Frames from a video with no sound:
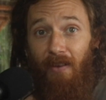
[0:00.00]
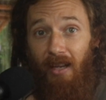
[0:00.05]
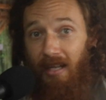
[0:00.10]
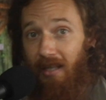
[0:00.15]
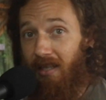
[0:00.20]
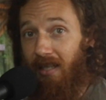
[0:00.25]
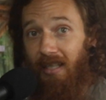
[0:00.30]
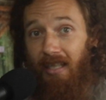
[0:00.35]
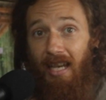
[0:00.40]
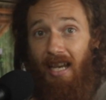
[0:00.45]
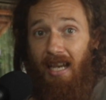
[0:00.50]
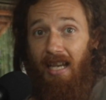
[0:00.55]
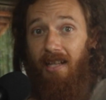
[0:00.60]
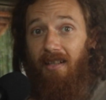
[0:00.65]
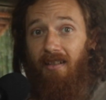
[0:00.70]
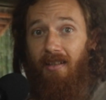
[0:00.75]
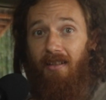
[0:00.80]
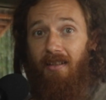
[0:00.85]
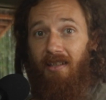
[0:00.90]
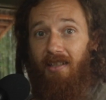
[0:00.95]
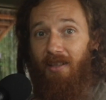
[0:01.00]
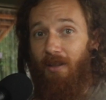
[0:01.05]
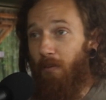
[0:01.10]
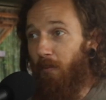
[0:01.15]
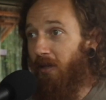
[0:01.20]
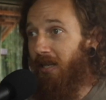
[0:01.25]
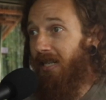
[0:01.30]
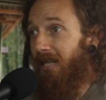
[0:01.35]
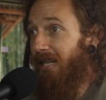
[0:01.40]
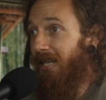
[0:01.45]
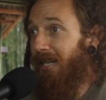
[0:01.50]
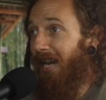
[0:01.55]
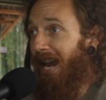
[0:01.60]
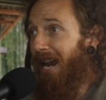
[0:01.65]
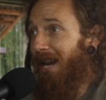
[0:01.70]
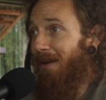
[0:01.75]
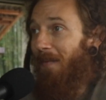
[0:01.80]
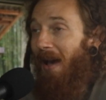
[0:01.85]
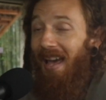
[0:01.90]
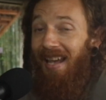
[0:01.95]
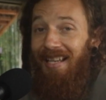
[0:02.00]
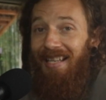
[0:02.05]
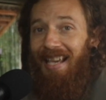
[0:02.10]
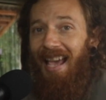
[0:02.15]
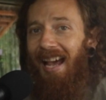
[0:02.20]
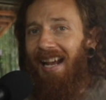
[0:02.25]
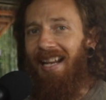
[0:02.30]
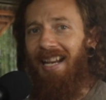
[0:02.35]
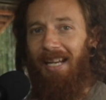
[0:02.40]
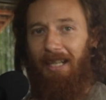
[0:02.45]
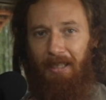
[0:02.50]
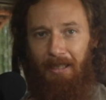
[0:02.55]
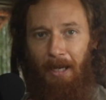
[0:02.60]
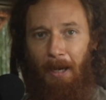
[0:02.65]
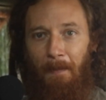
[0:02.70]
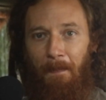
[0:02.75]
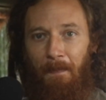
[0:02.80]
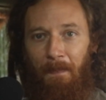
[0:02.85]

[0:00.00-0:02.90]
and to get into this 3D game. I get it.